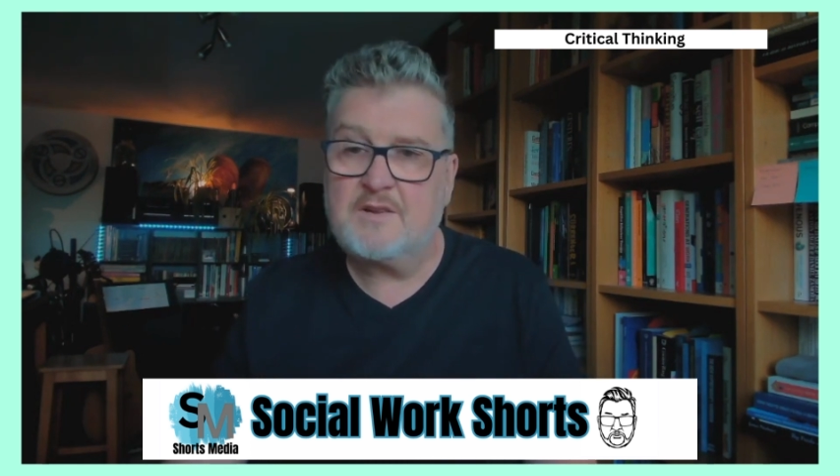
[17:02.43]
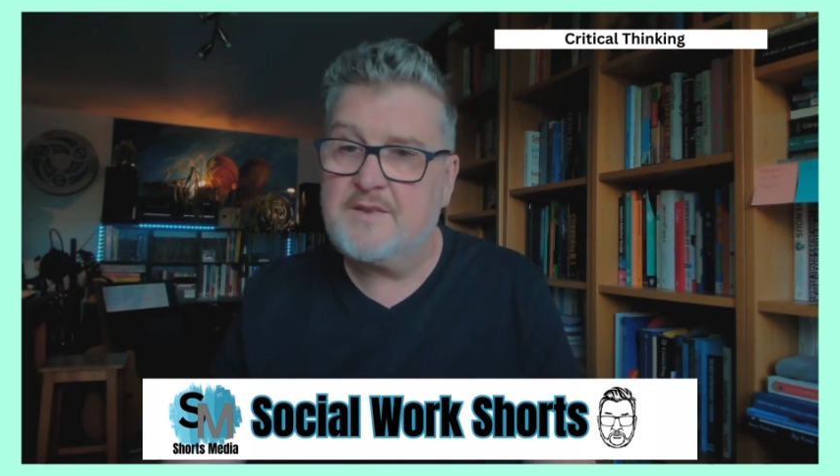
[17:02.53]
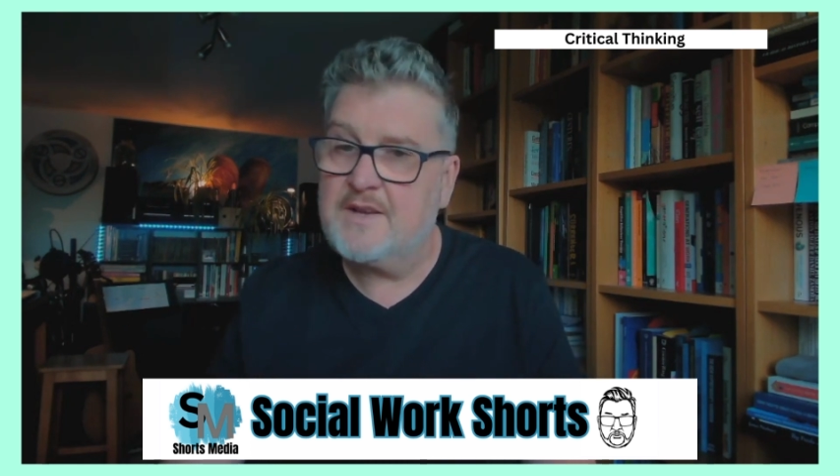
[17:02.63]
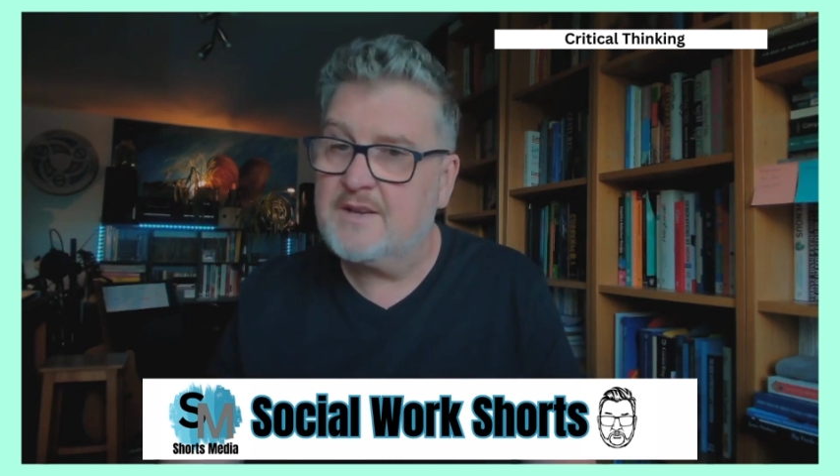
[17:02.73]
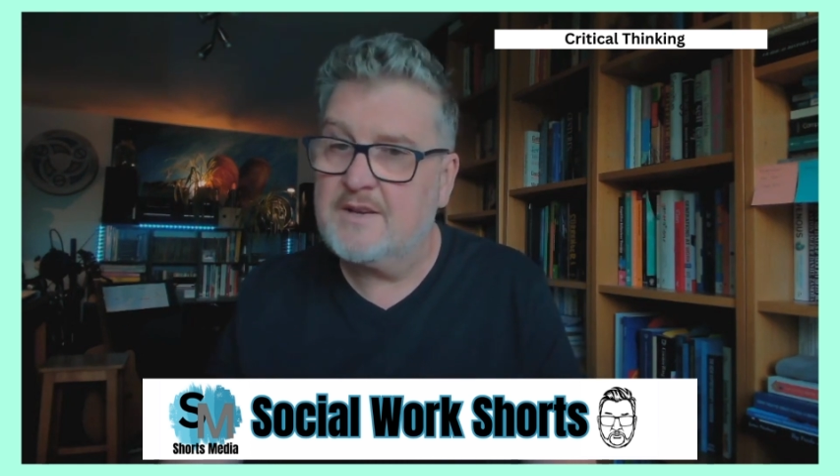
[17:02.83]

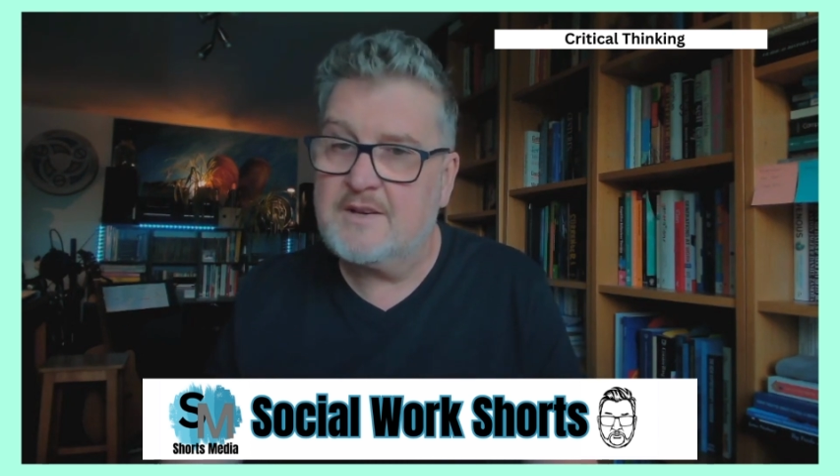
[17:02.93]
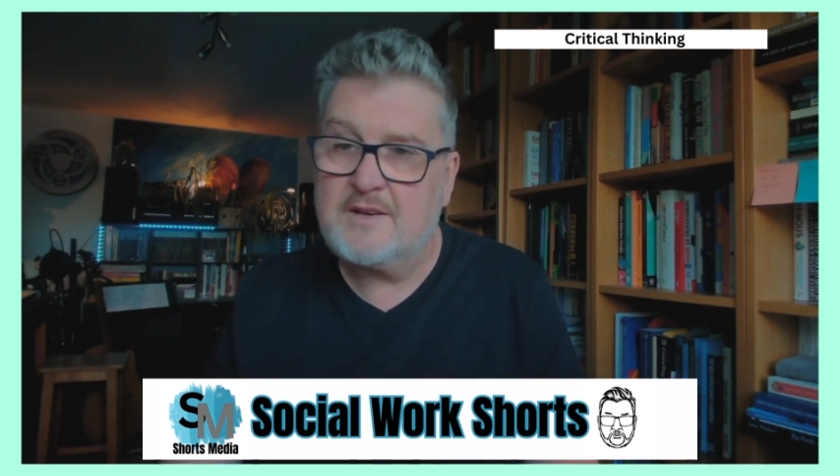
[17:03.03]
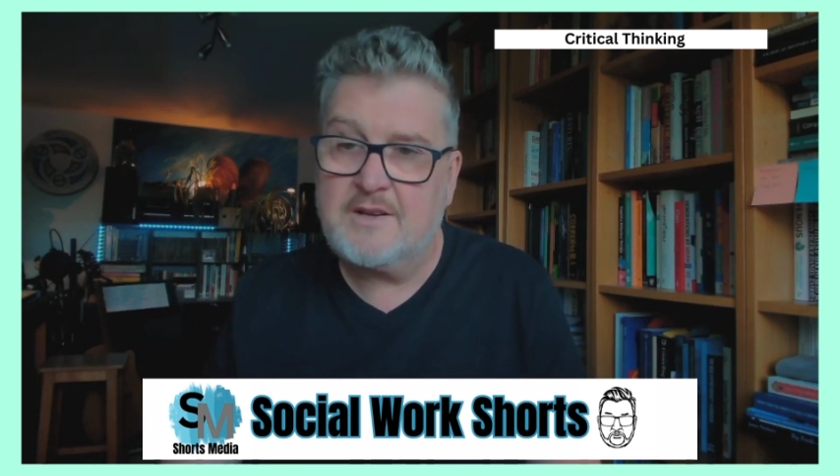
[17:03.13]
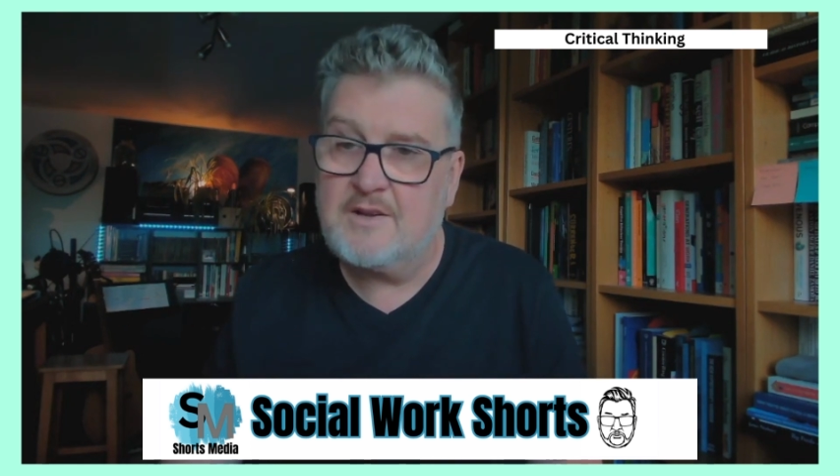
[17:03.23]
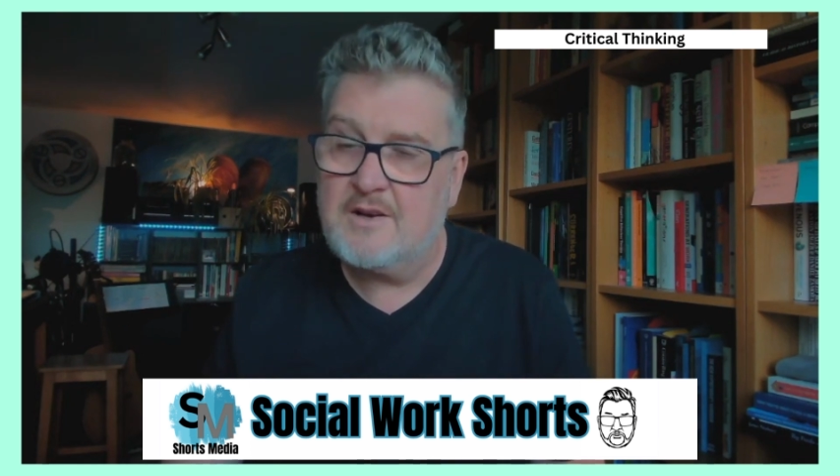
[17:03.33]
thinking,
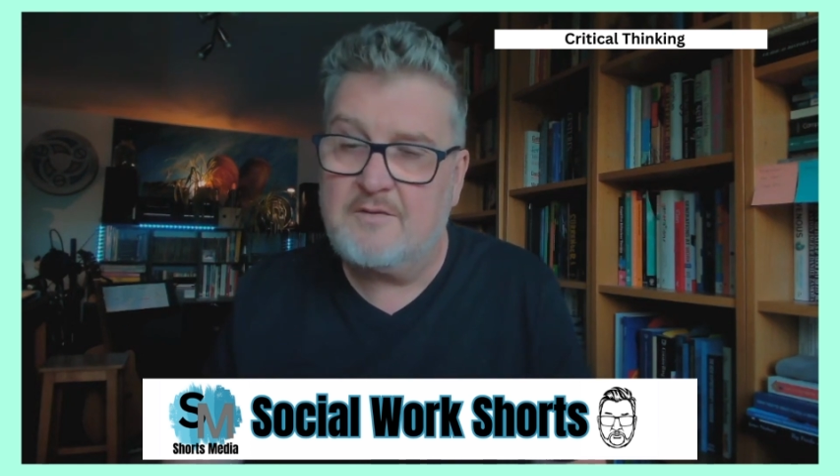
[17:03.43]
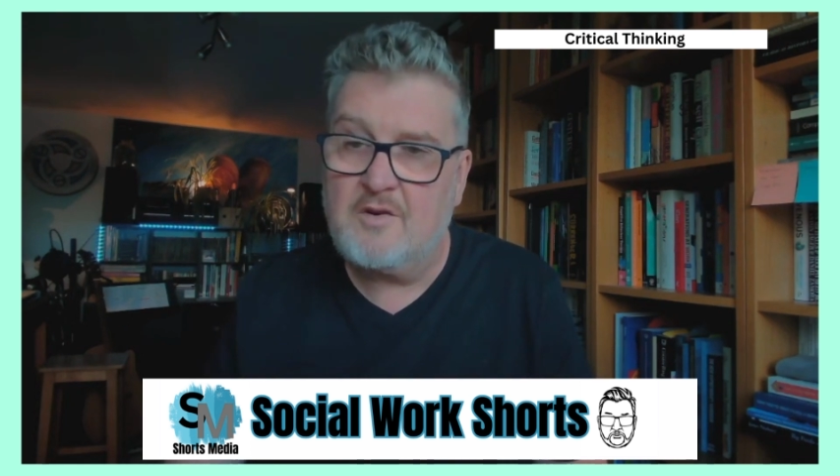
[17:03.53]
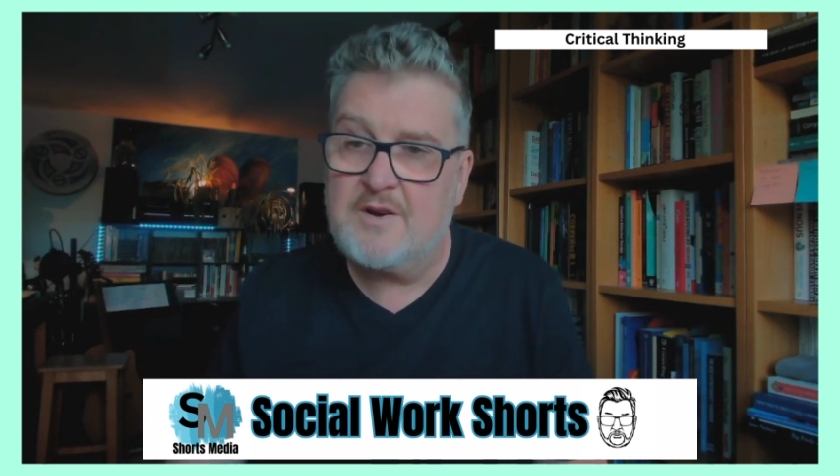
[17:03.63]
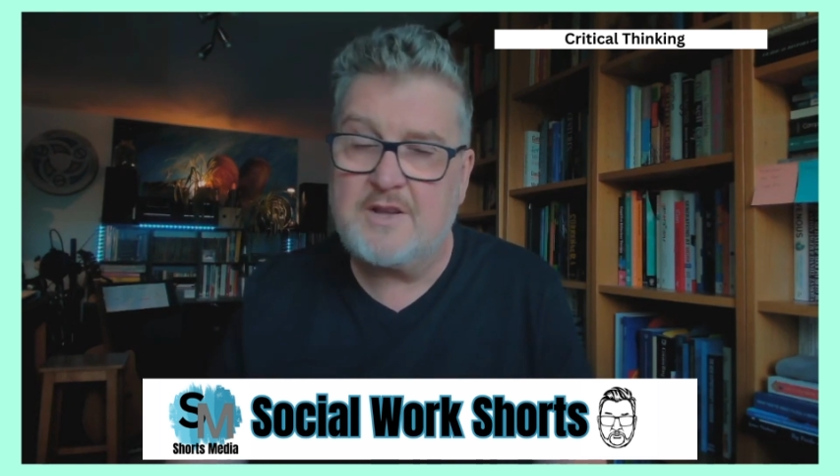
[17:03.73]
you know, I've already